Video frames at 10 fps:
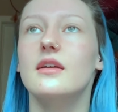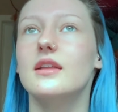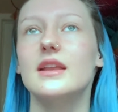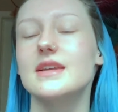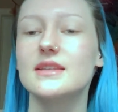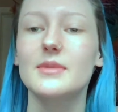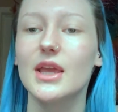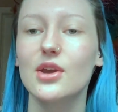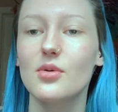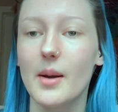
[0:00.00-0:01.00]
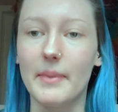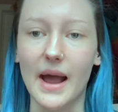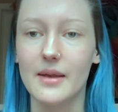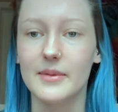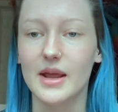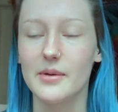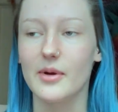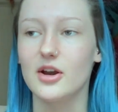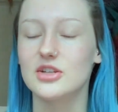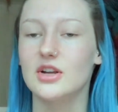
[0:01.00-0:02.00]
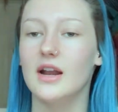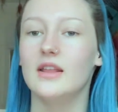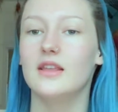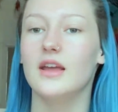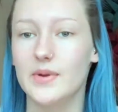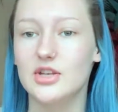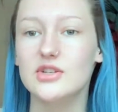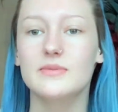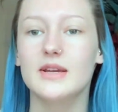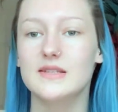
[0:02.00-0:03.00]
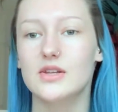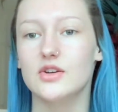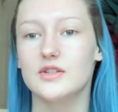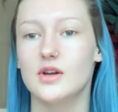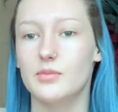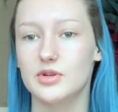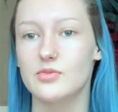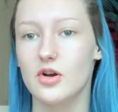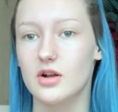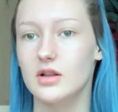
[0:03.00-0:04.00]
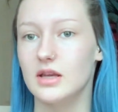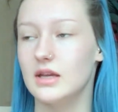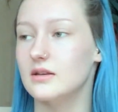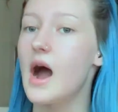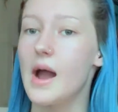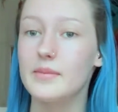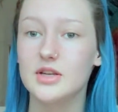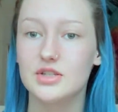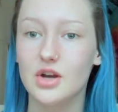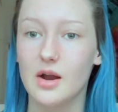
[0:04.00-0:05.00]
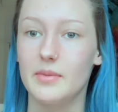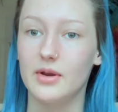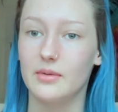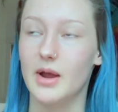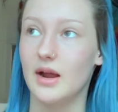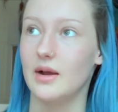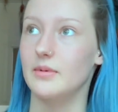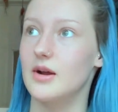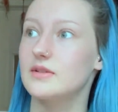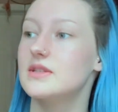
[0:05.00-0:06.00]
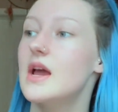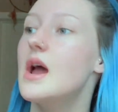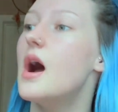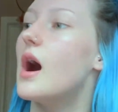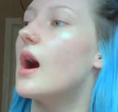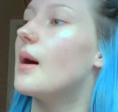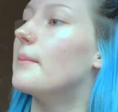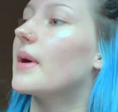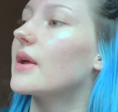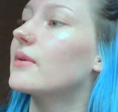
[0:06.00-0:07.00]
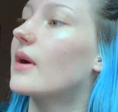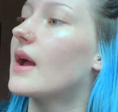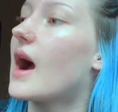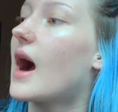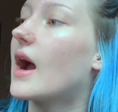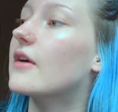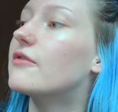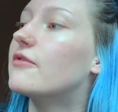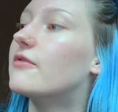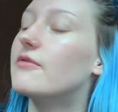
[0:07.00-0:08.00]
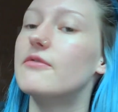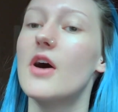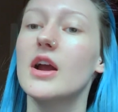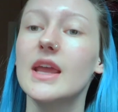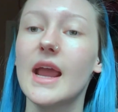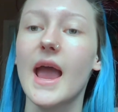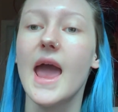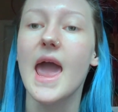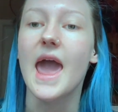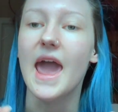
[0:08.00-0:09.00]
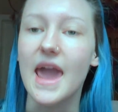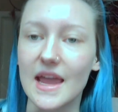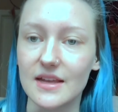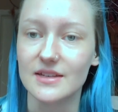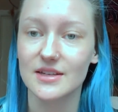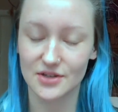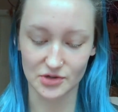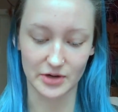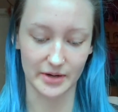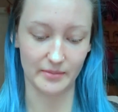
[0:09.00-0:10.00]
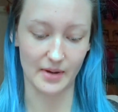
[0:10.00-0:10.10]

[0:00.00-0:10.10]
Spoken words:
it doesn't make you a bad makeup artist or anything. It just makes it look so much more clean. I'm gonna start by doing my eyebrows. By the way, I fucking hate doing